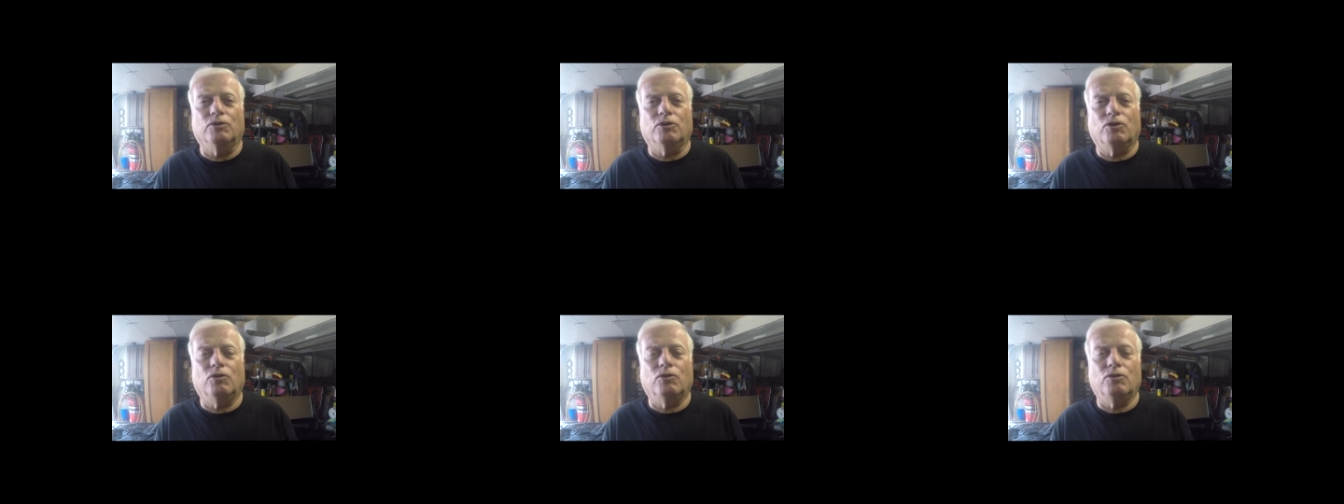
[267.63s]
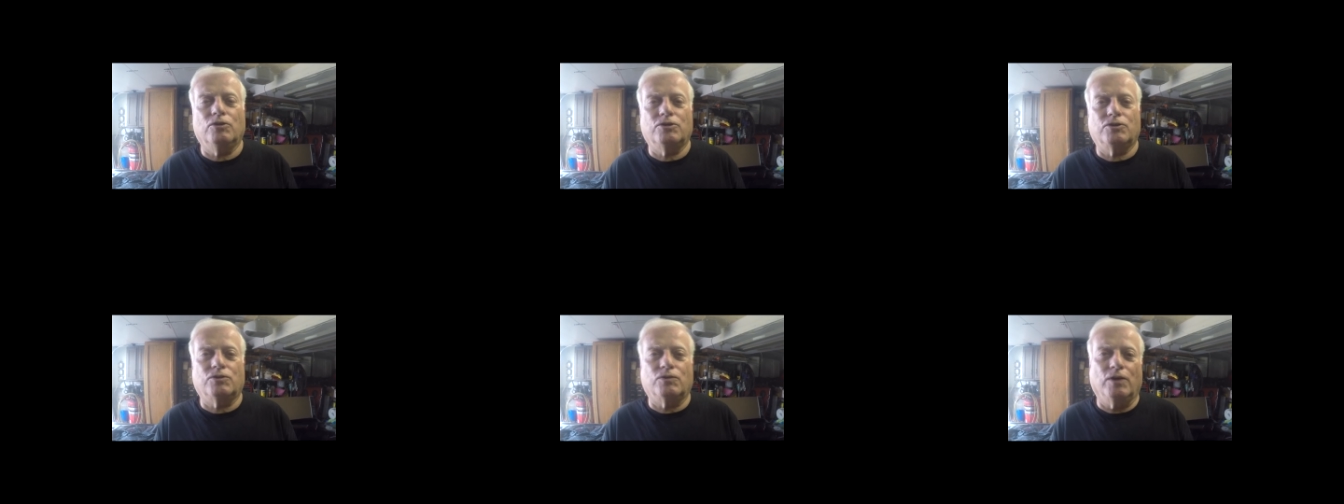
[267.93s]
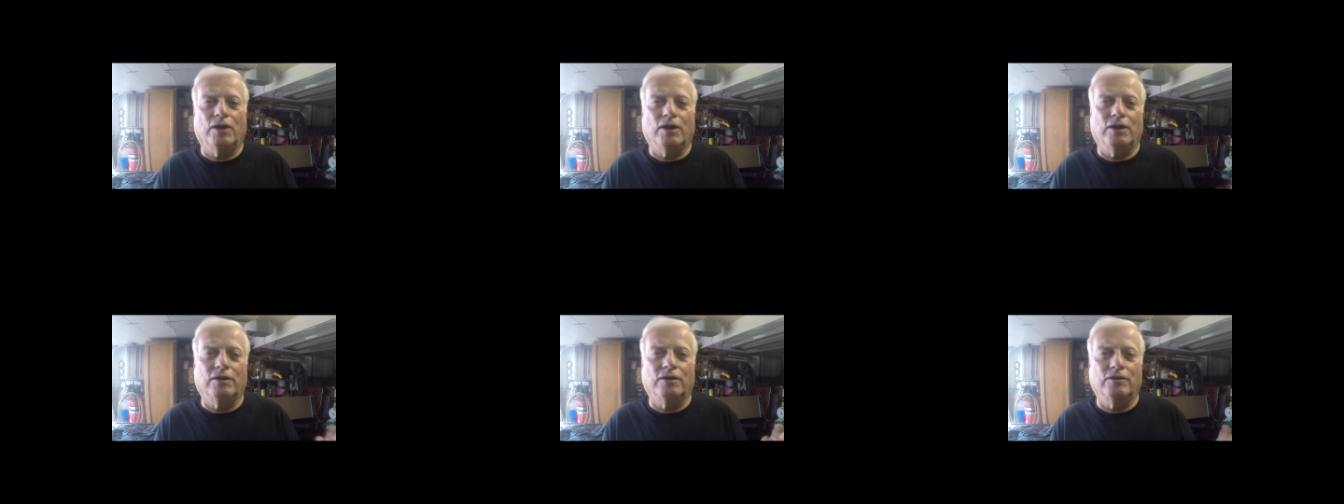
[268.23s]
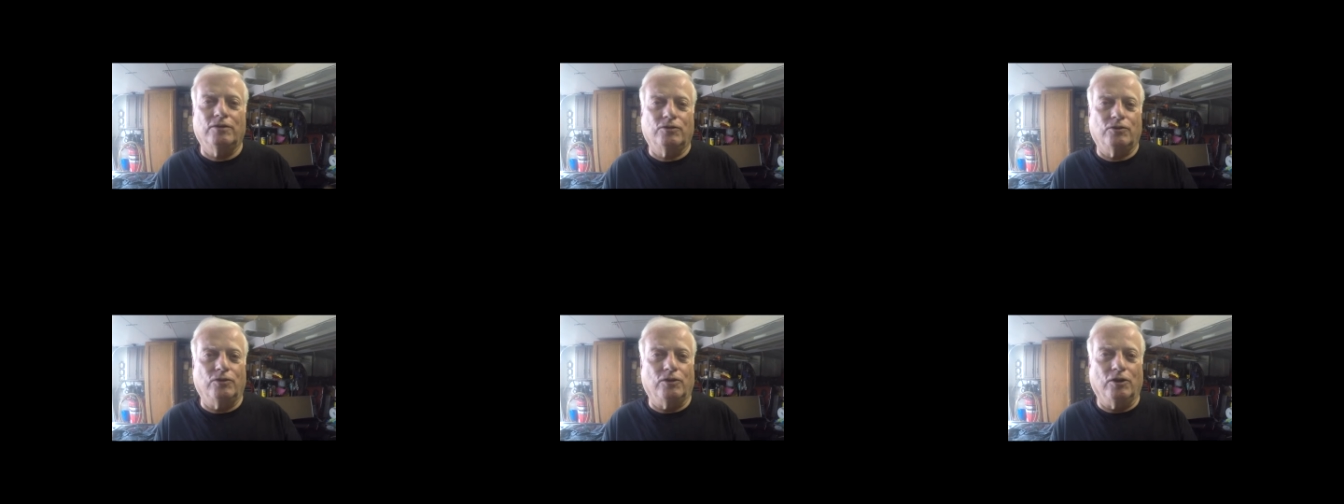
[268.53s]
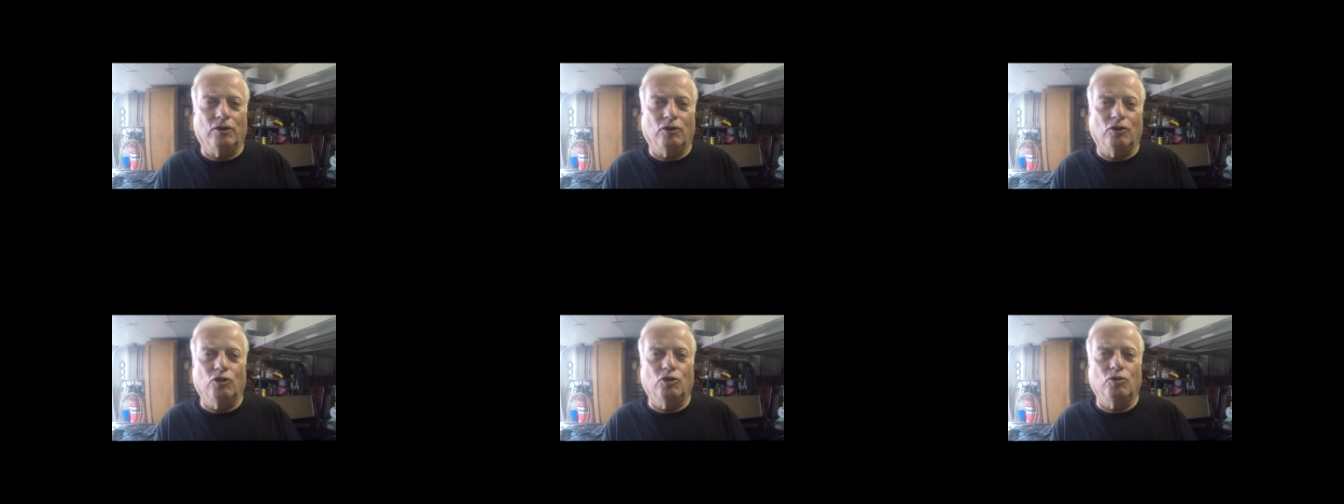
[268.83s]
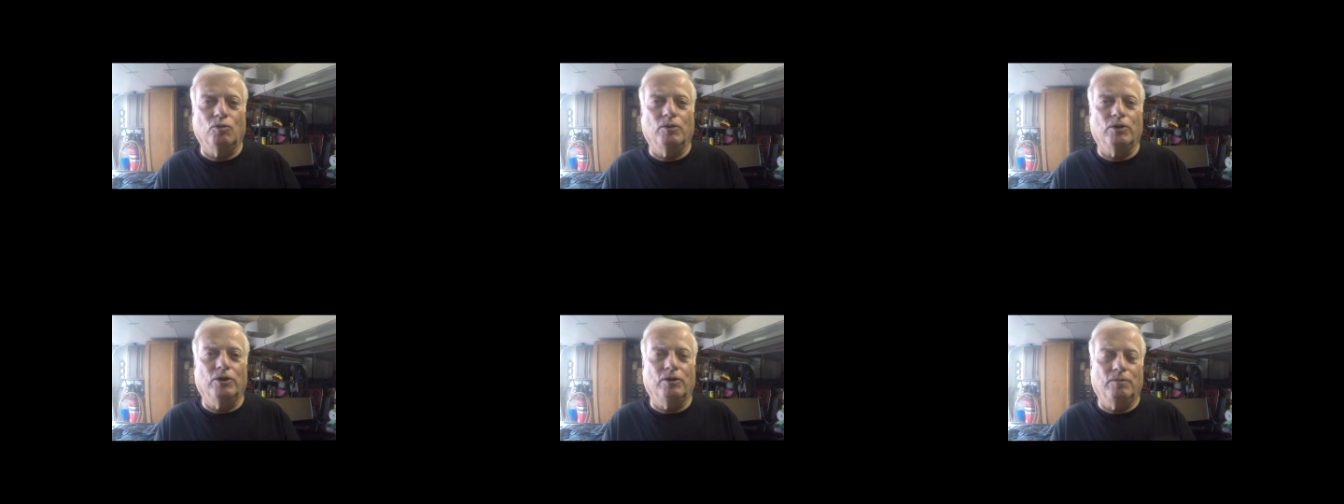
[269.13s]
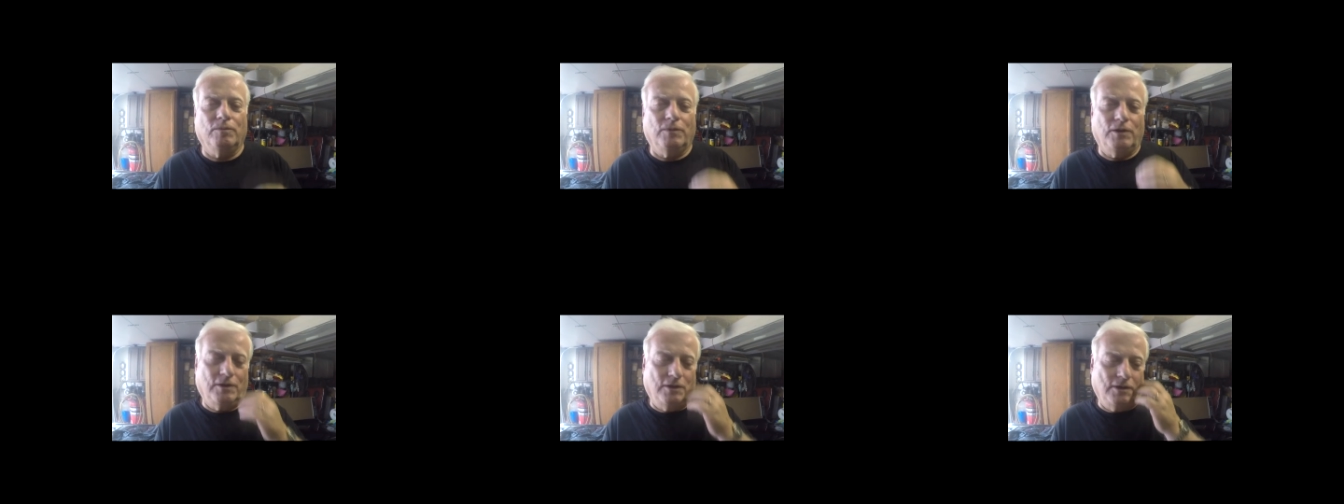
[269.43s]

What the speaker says: a coarse thread into the aluminum.